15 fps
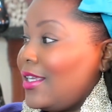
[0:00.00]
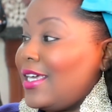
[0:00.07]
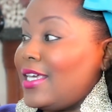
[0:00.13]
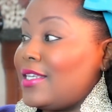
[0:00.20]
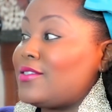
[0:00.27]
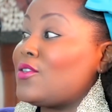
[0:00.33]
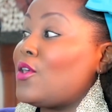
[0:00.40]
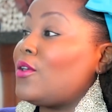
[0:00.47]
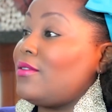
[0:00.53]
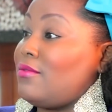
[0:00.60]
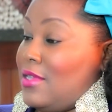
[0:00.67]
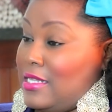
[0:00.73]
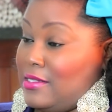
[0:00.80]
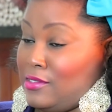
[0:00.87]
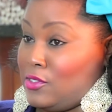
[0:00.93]
is
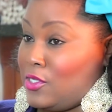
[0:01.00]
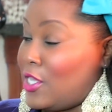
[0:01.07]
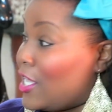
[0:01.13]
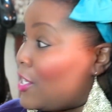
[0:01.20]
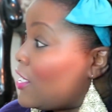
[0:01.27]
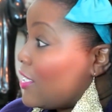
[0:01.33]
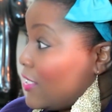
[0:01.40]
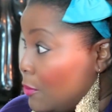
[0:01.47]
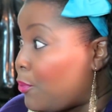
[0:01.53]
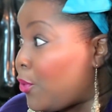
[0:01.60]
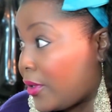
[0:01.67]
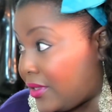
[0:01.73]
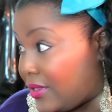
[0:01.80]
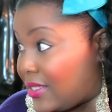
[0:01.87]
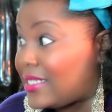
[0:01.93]

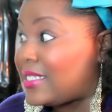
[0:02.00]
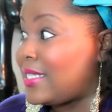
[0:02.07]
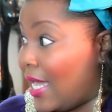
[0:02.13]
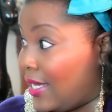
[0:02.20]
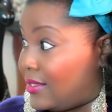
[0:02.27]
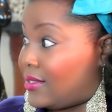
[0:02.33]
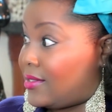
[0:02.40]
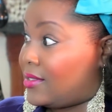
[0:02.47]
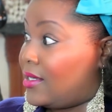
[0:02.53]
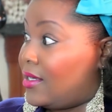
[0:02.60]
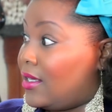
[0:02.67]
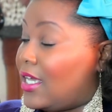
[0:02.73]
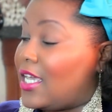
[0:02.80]
important, it's nice.